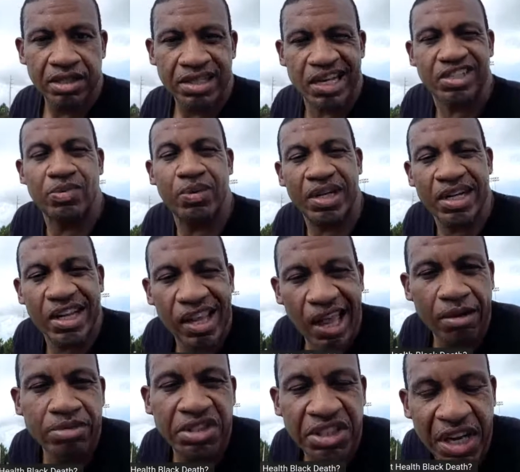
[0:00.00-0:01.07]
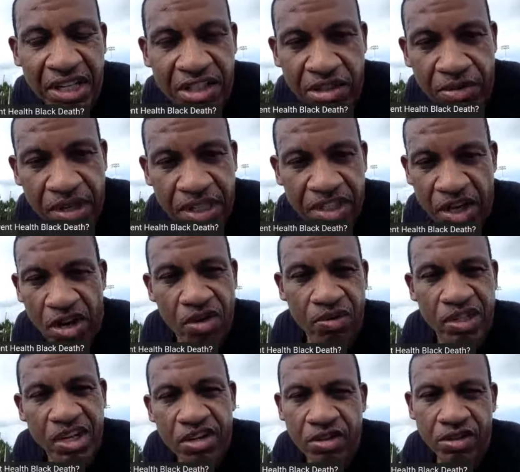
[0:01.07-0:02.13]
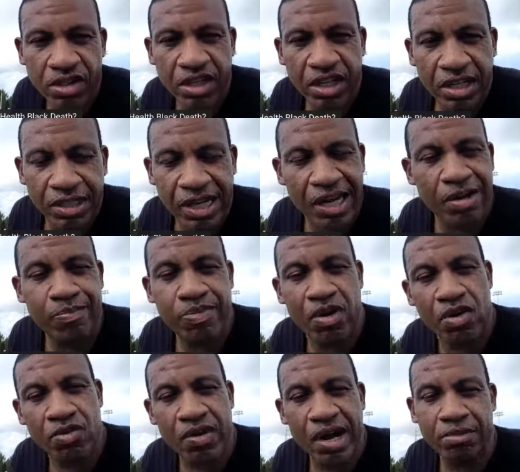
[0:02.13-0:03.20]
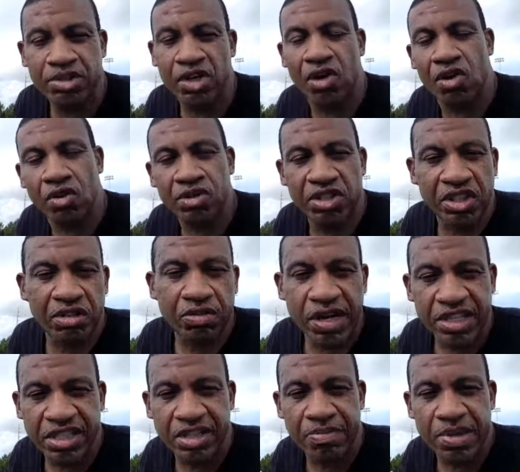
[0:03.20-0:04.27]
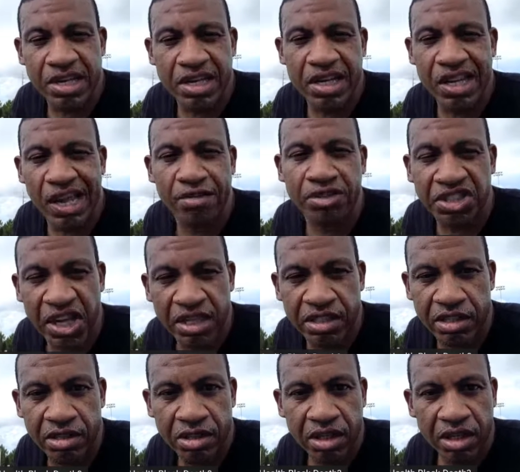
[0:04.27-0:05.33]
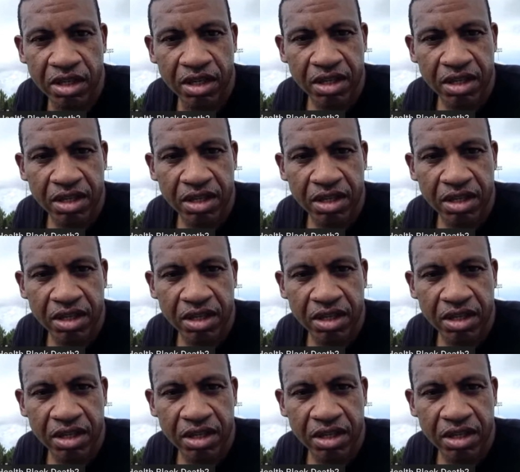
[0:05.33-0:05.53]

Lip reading: That's what a clout chaser is. Y'all know? They done programmed your whole generation to be clout chasers.